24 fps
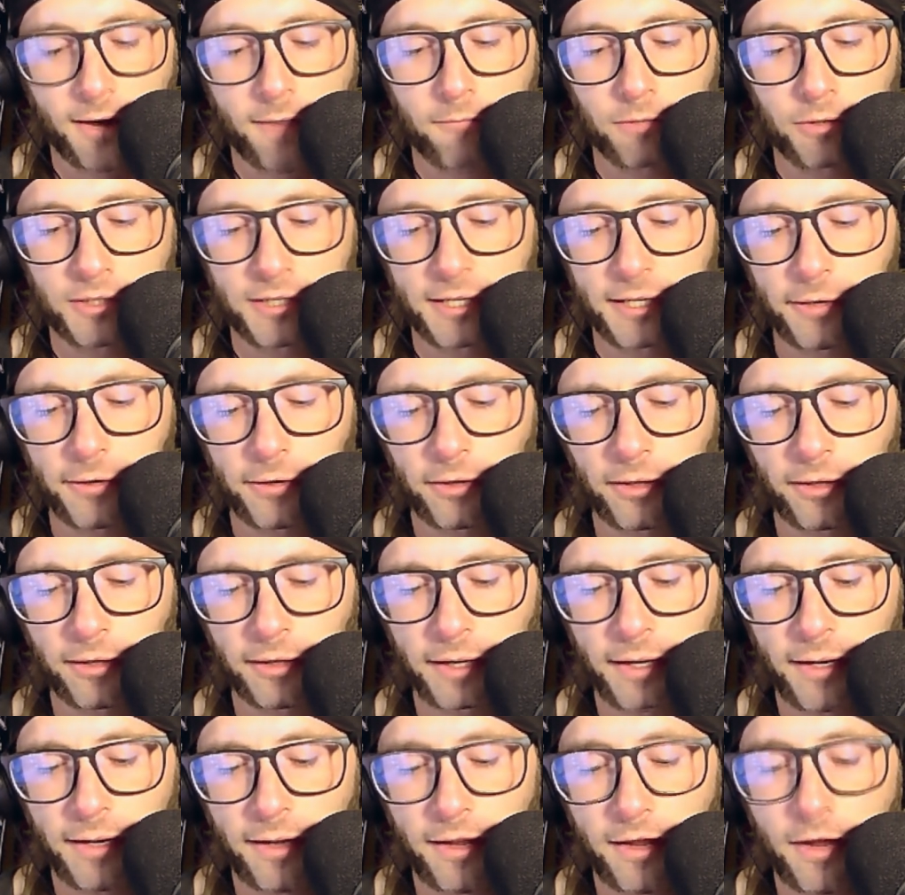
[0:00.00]

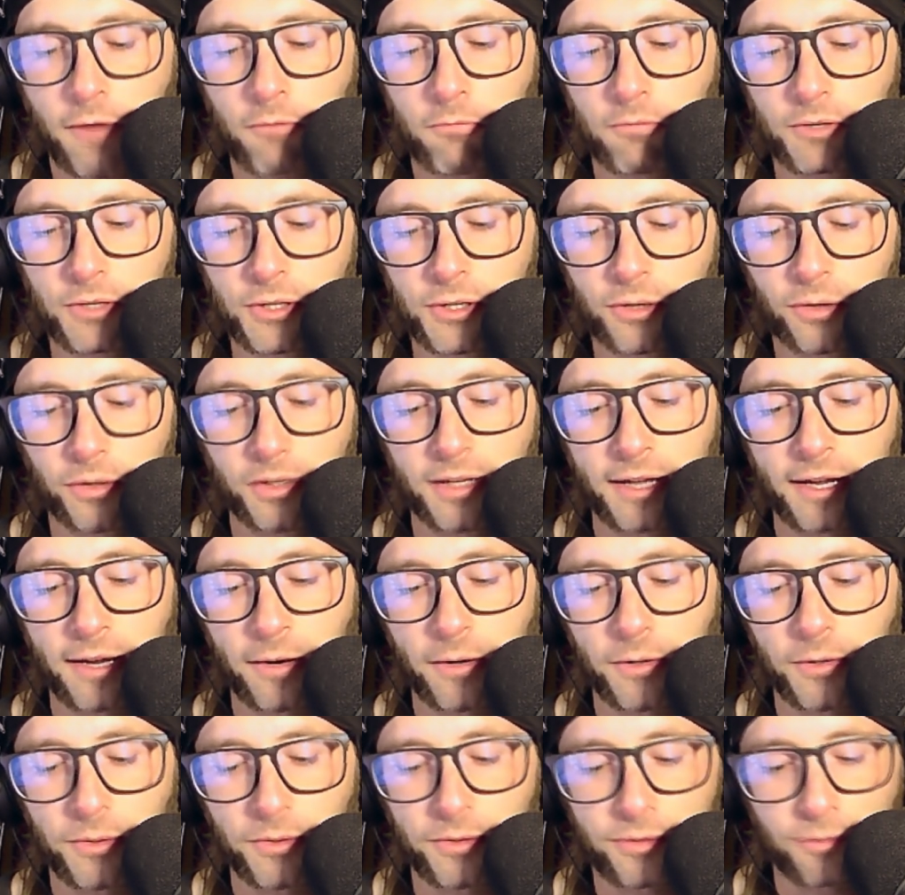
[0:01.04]
particularly when your
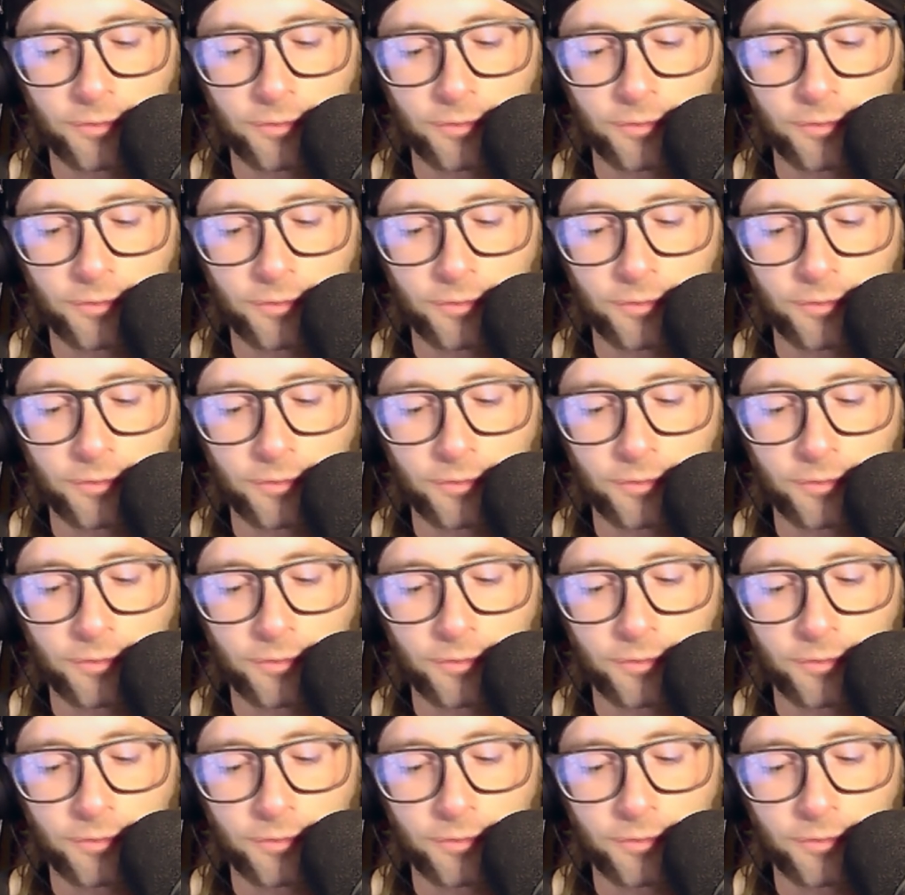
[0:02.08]
character is